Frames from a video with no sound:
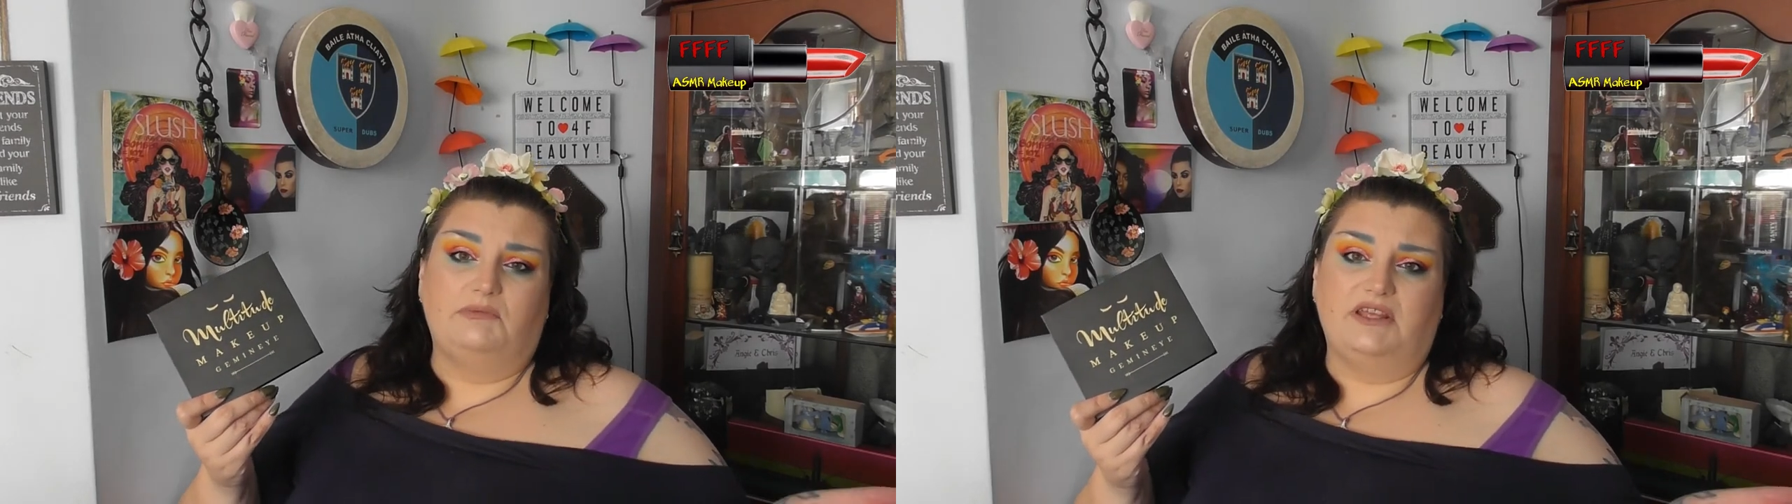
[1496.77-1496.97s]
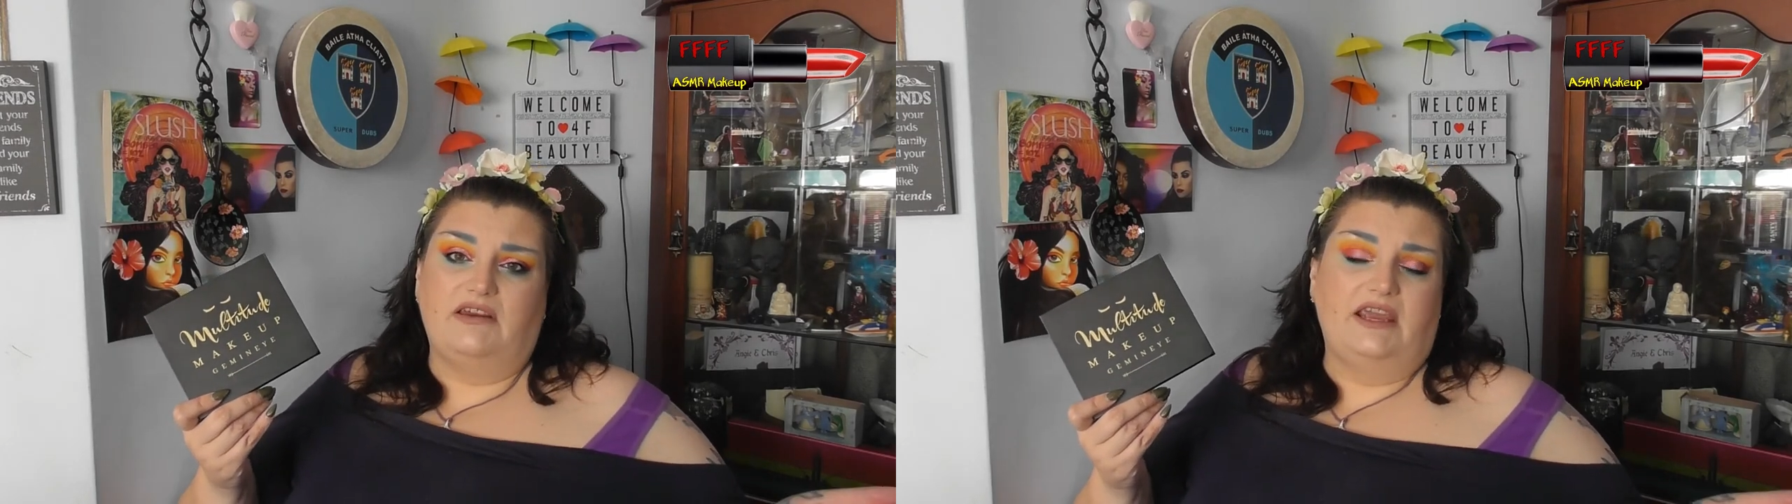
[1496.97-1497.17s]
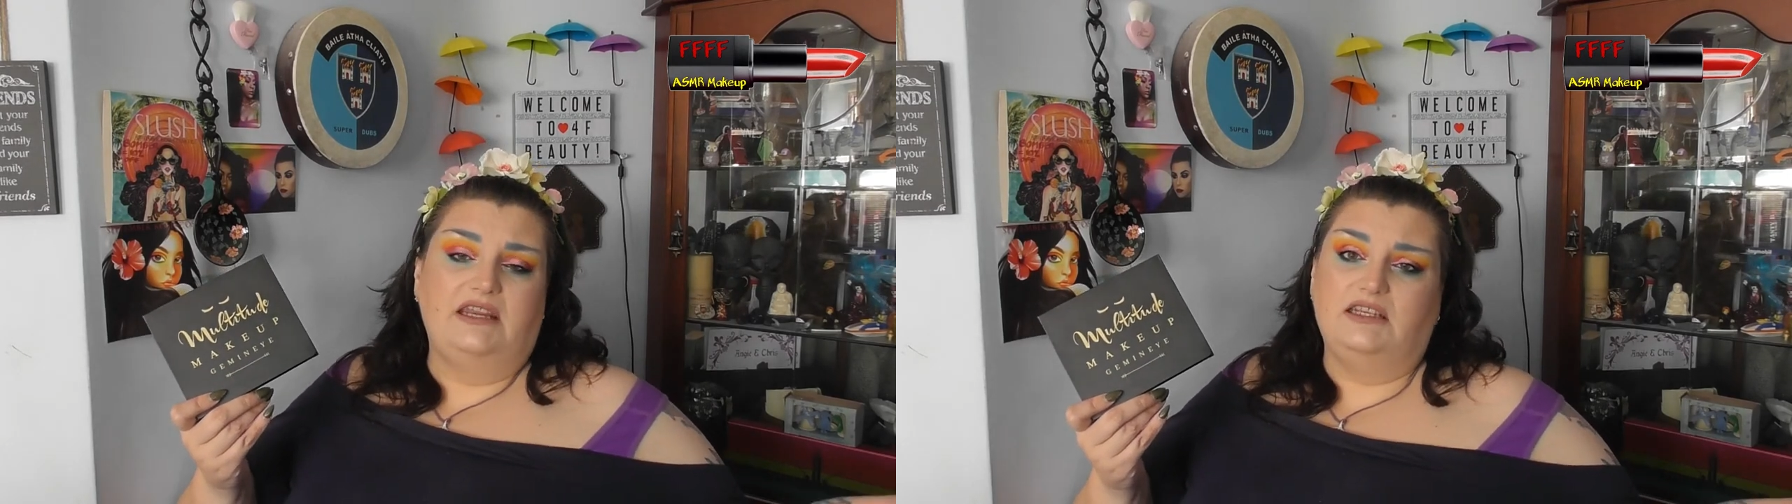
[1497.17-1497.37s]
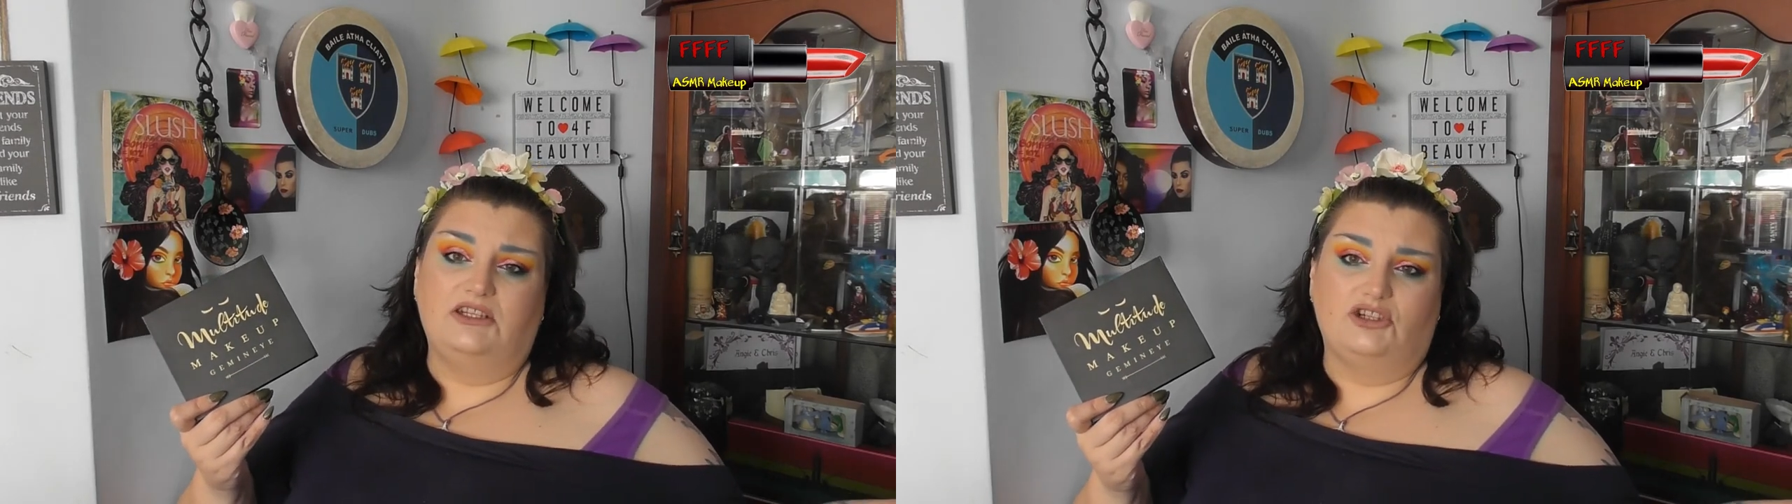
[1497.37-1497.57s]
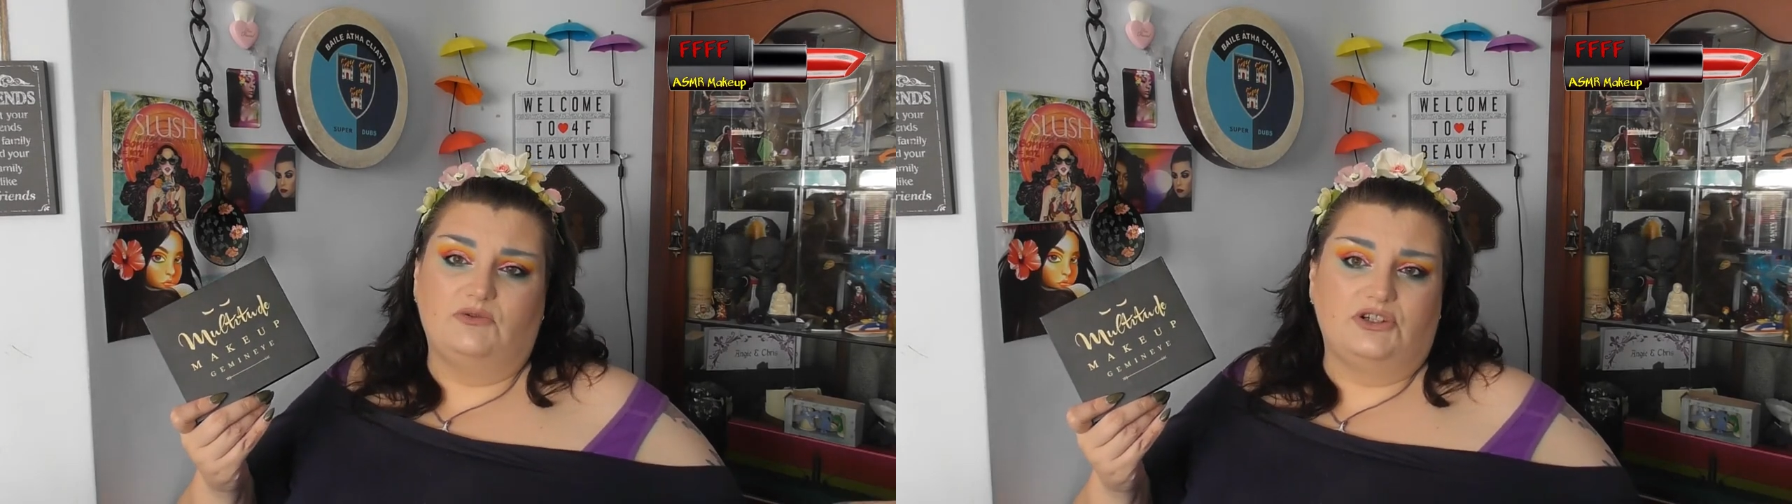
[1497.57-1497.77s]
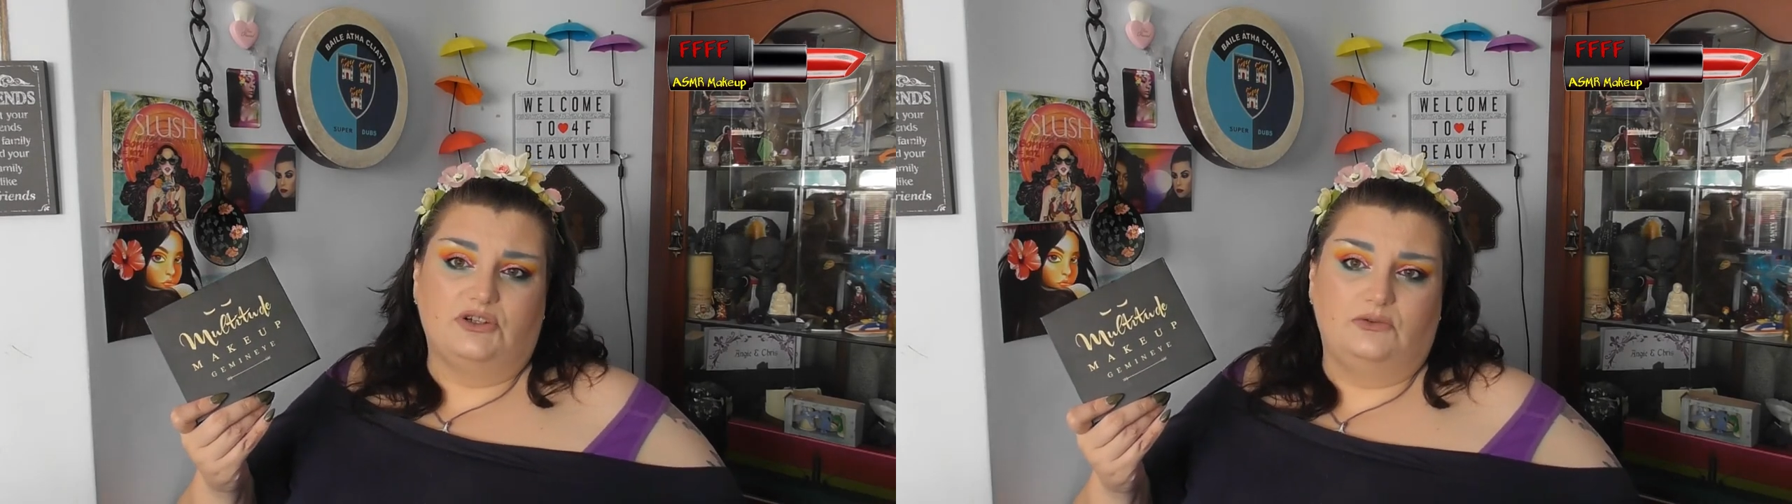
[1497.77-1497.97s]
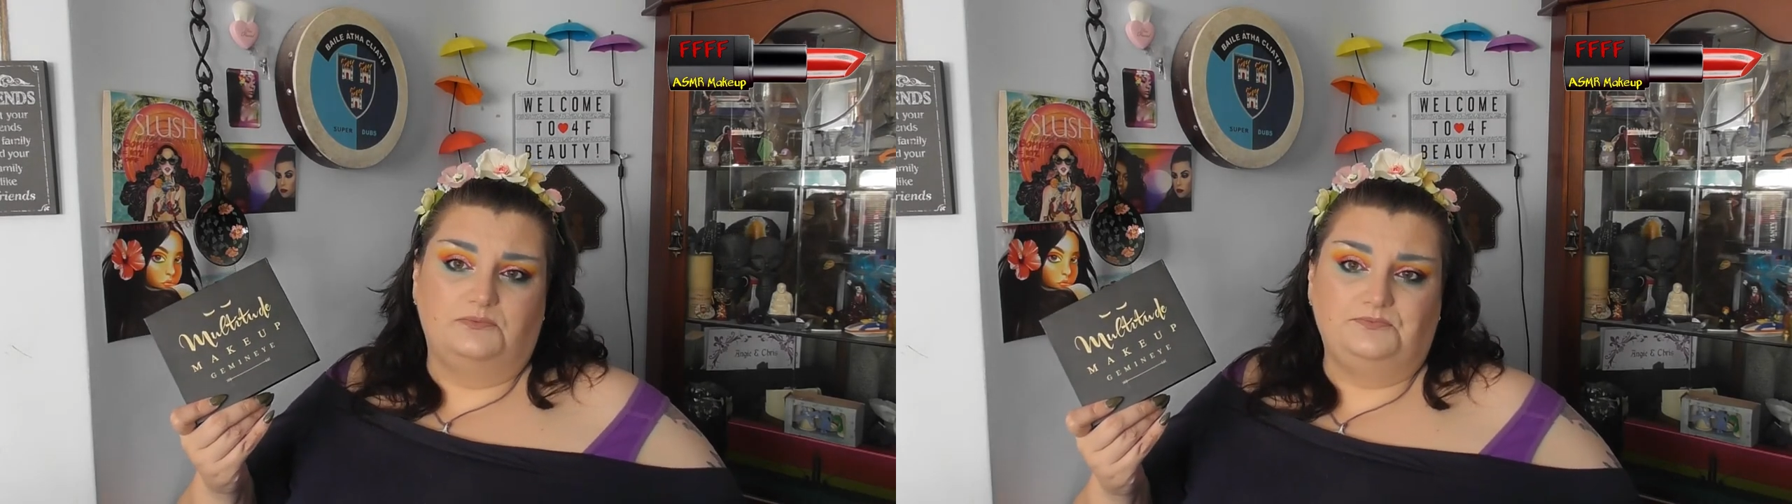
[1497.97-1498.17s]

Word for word: without any issue at all.